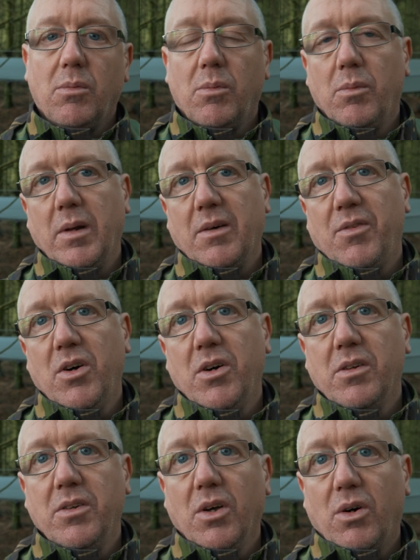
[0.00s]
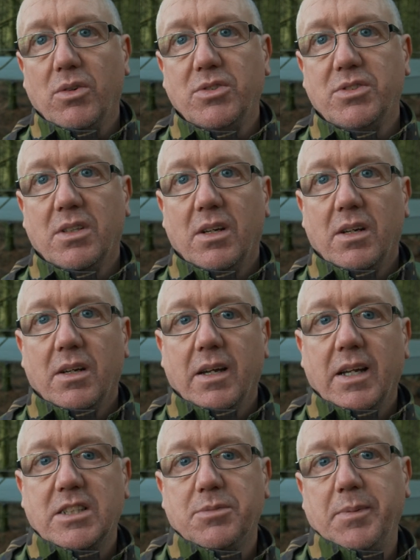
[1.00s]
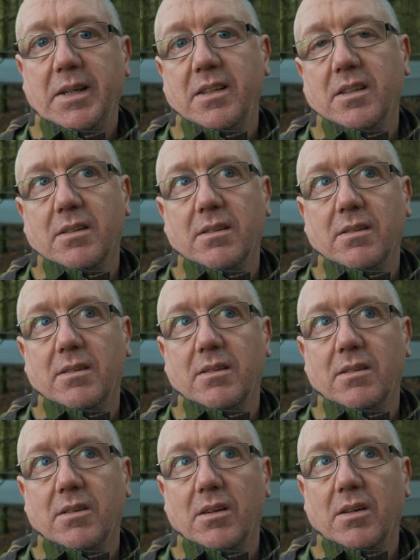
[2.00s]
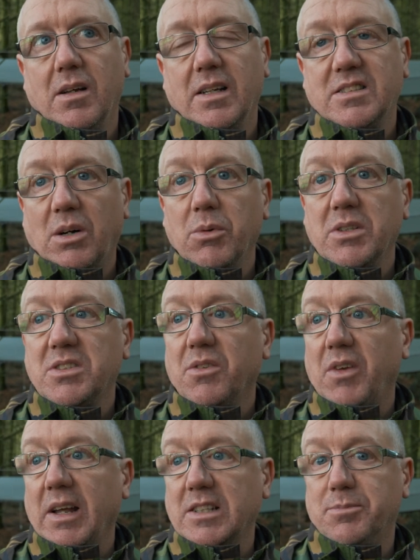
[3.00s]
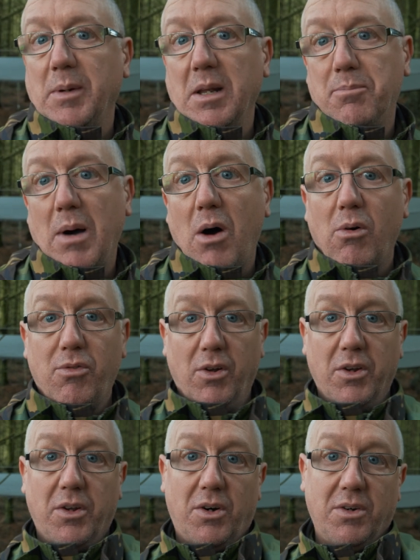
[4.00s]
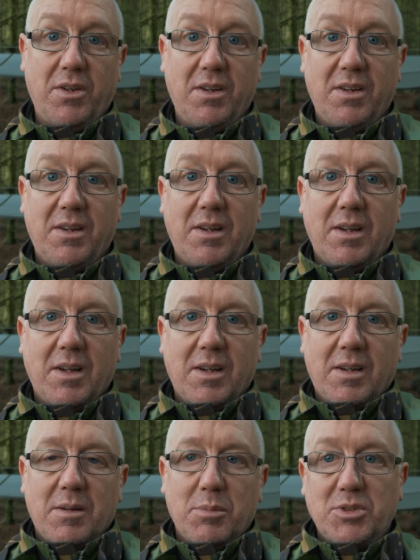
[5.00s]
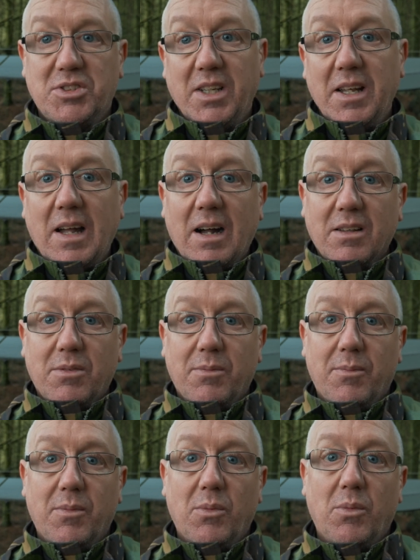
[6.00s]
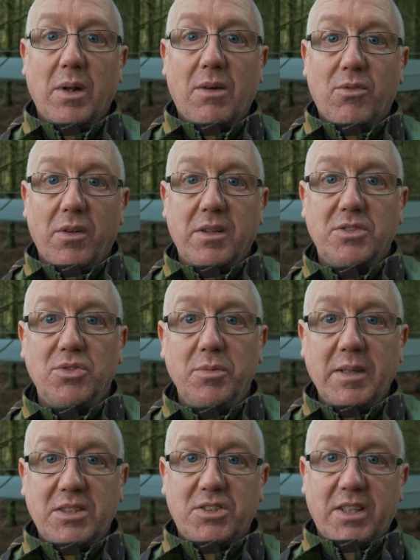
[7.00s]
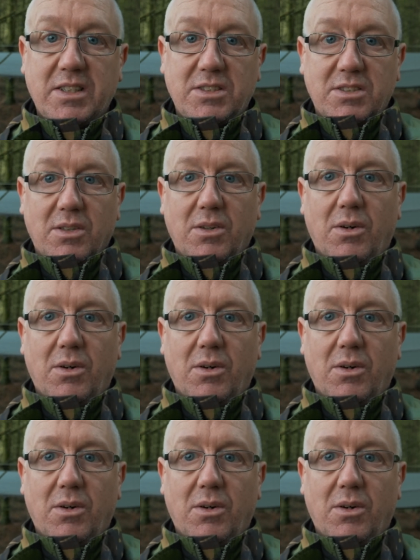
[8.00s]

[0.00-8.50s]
when I've heard knocks, it sounded as if like it's been a powerful knock. But saying that, when I've got the Zoom H6